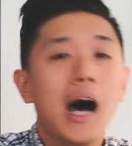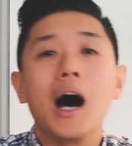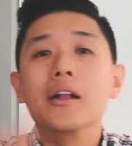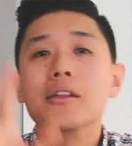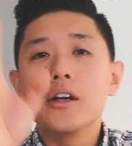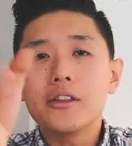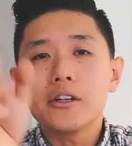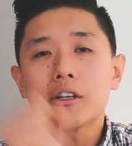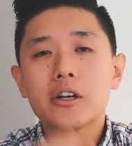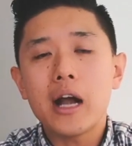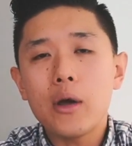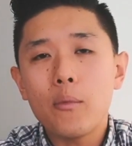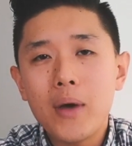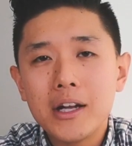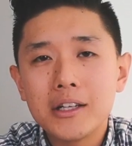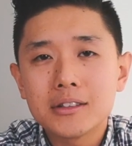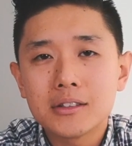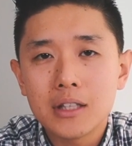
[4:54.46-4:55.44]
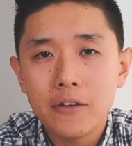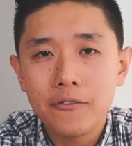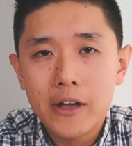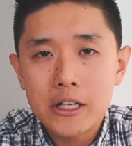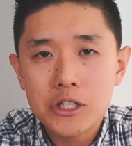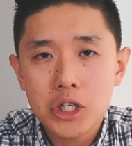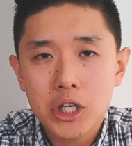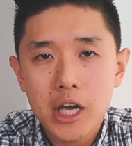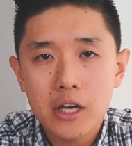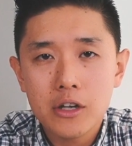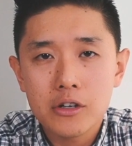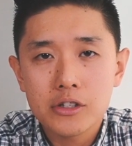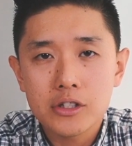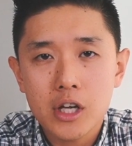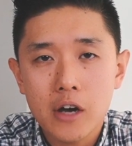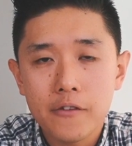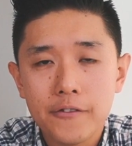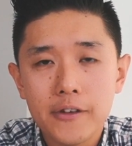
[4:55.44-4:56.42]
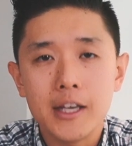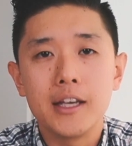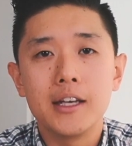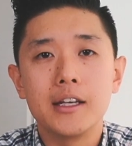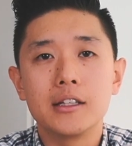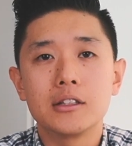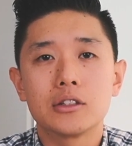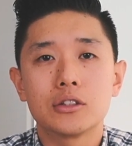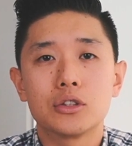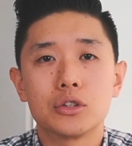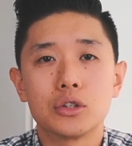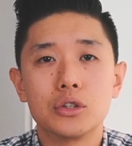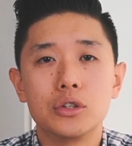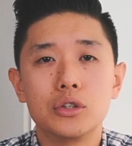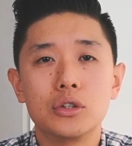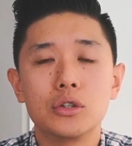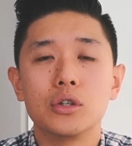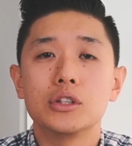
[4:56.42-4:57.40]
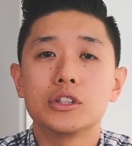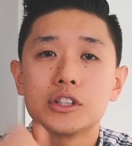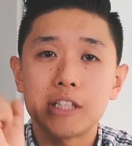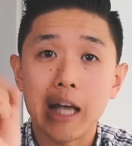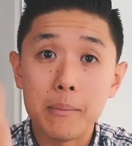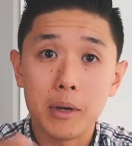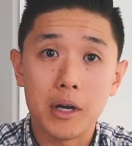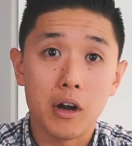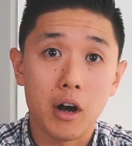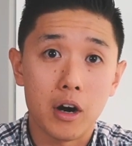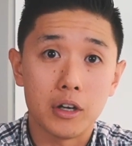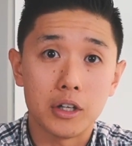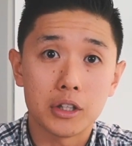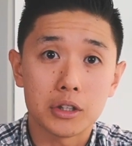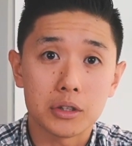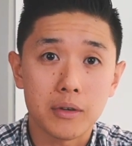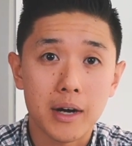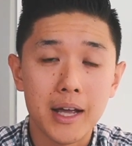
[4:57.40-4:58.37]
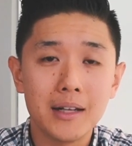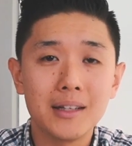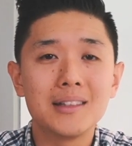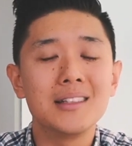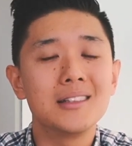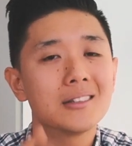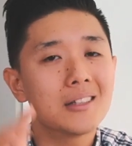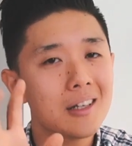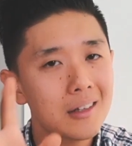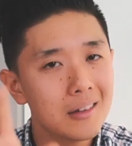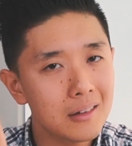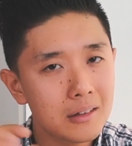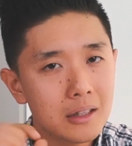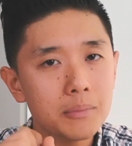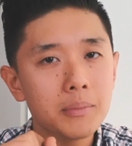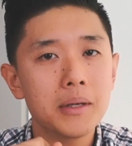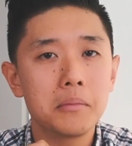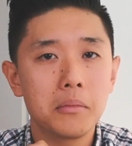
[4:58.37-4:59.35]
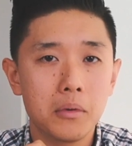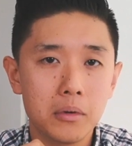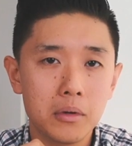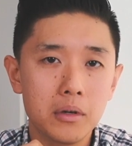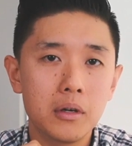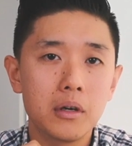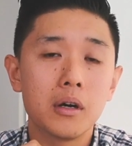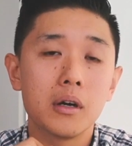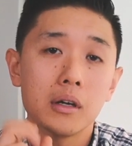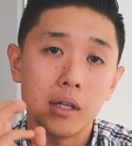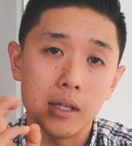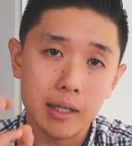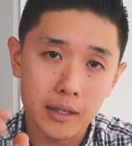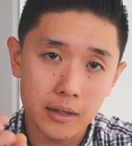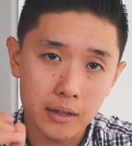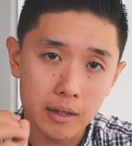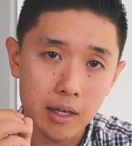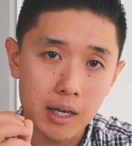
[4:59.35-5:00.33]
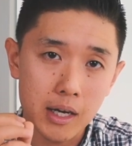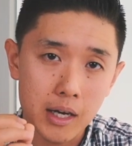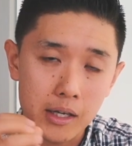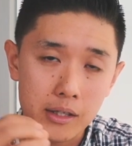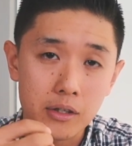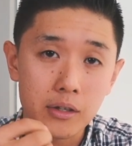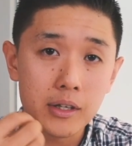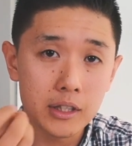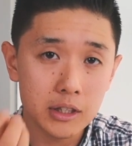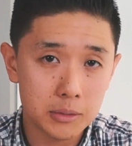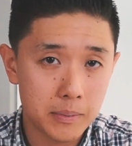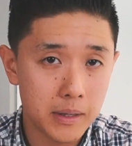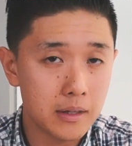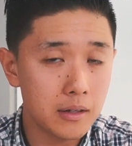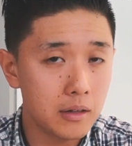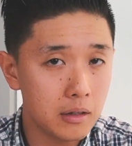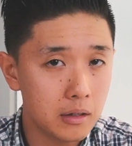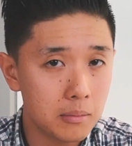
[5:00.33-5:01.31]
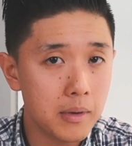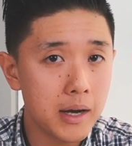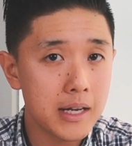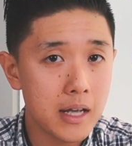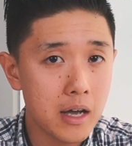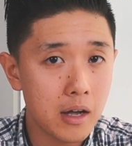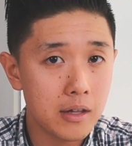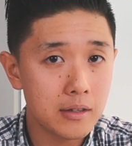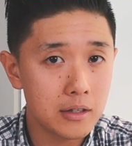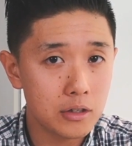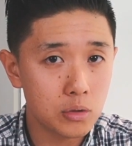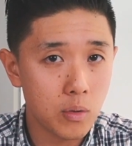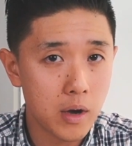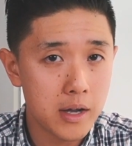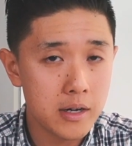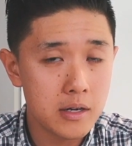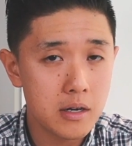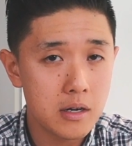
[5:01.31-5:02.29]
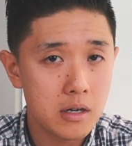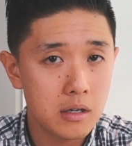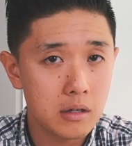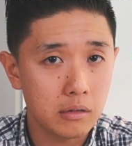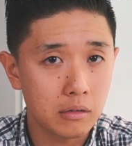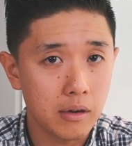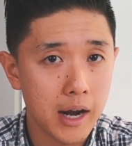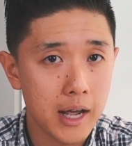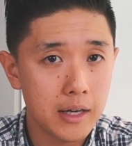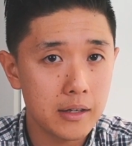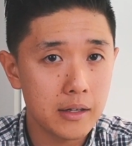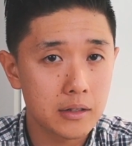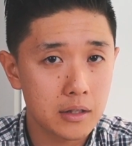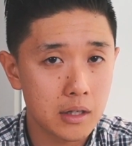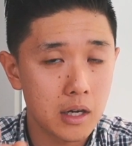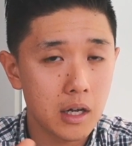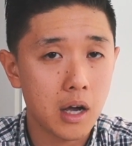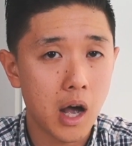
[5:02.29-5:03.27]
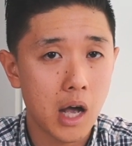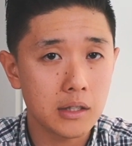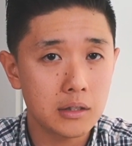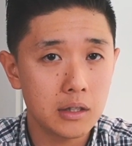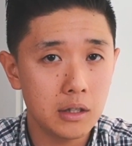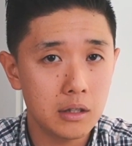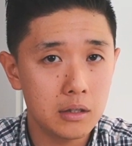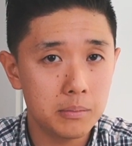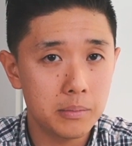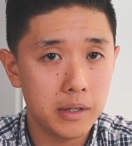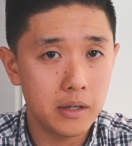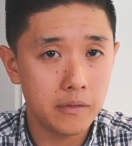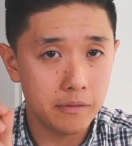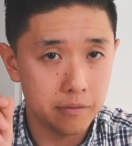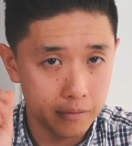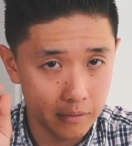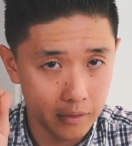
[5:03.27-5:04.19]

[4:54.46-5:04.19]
Another great way to self-educate yourself is through seminars, right? These are a little bit more you're gonna spend a little money on this one, right? It's gonna cost a little bit of